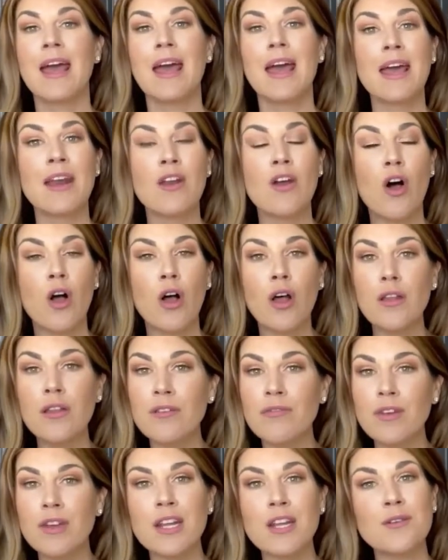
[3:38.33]
And all
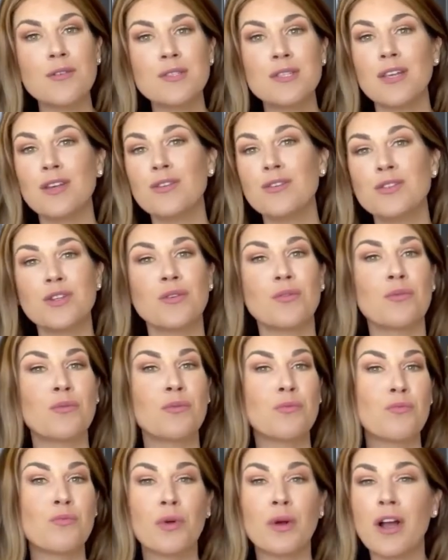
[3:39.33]
the videos that you
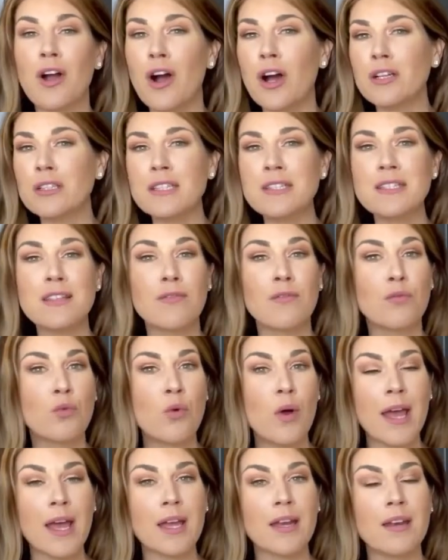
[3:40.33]
do, regardless of
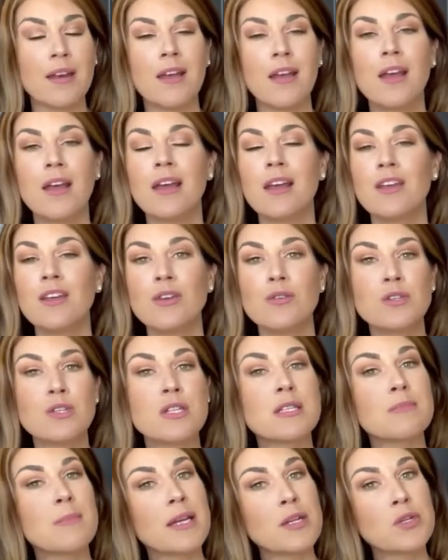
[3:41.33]
when, you
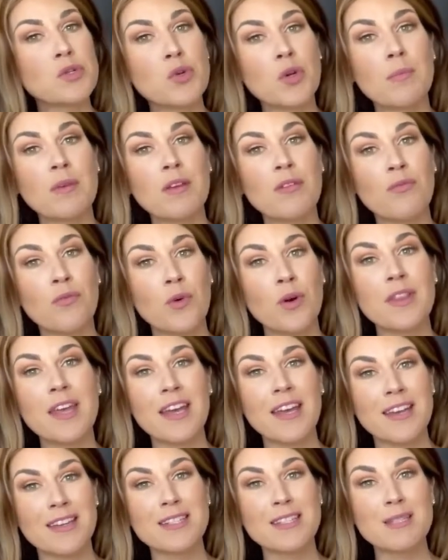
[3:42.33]
just make sure before
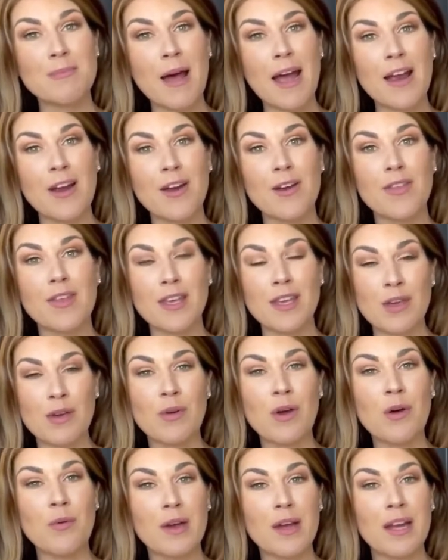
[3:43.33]
they expire that you
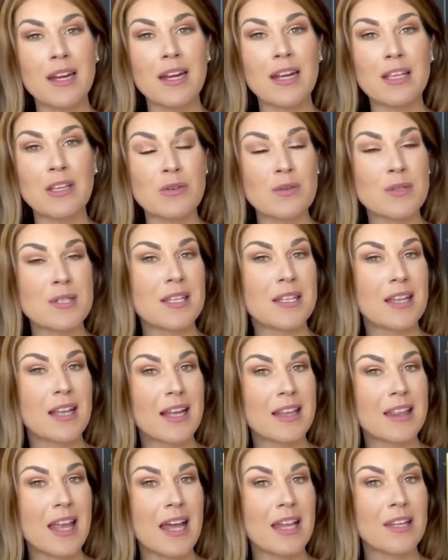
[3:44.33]
go in and you
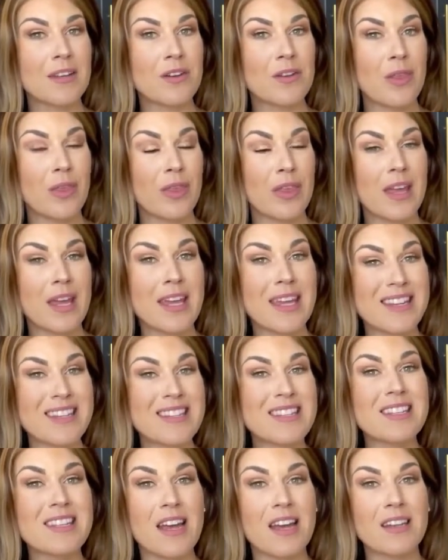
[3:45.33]
select that little thing
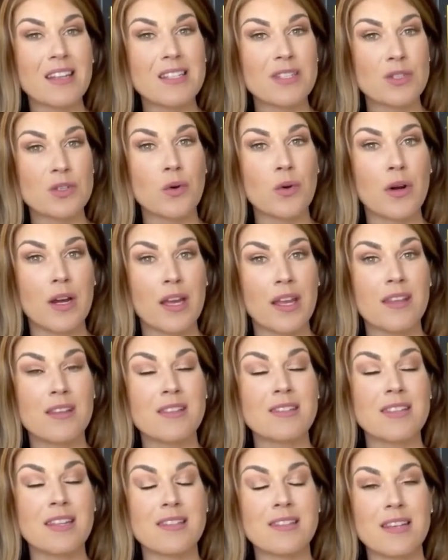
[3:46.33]
inside a story
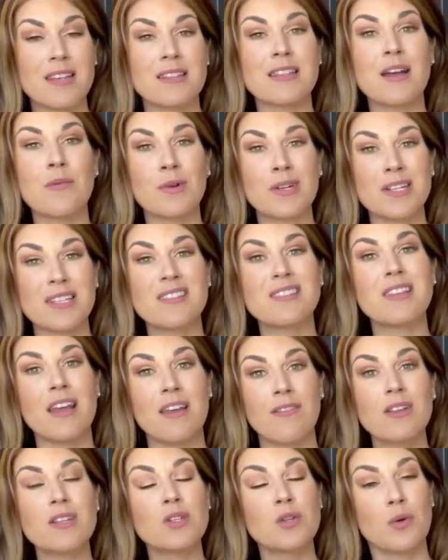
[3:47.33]
that says, I want to
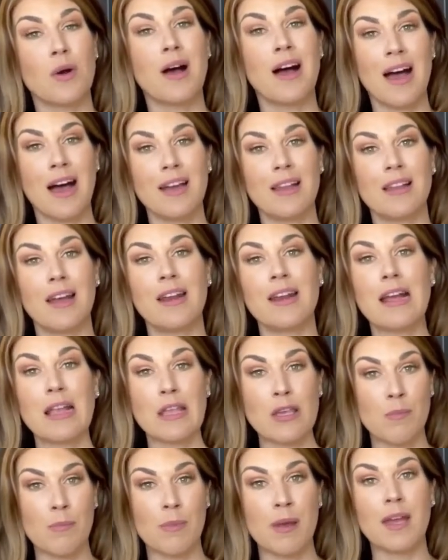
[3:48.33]
save it to a highlight,
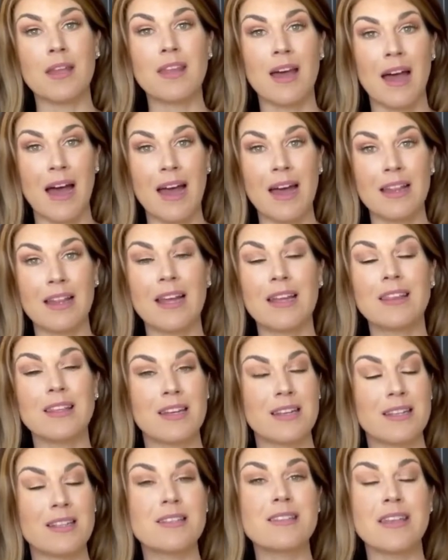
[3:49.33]
and you pick the highlight
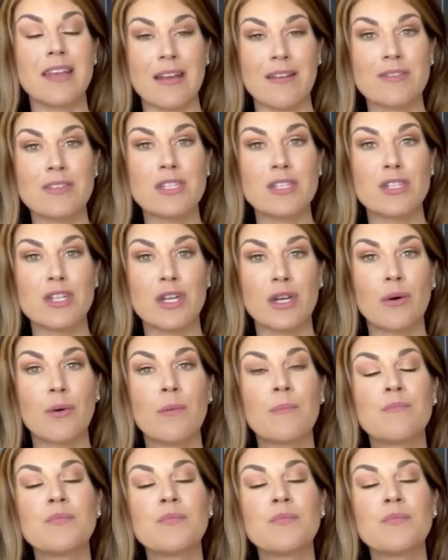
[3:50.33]
that it saves to.